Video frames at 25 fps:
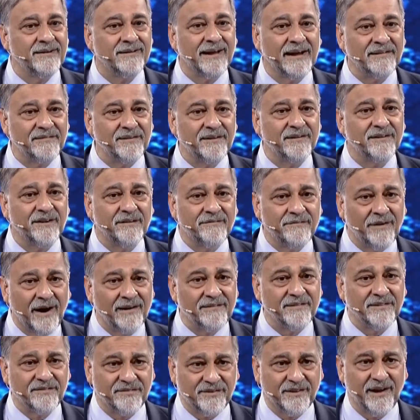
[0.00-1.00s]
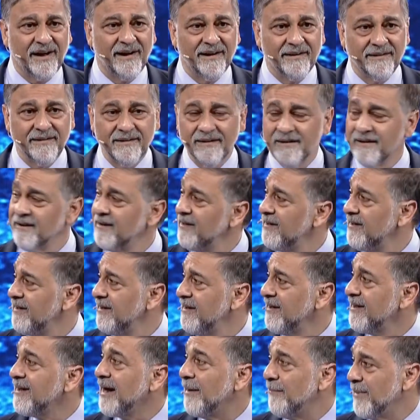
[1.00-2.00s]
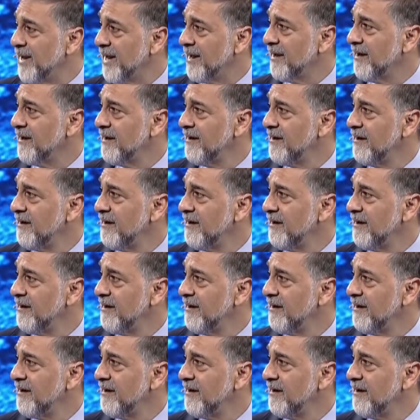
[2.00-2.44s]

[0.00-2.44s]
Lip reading: desert of Rajasthan. Coming.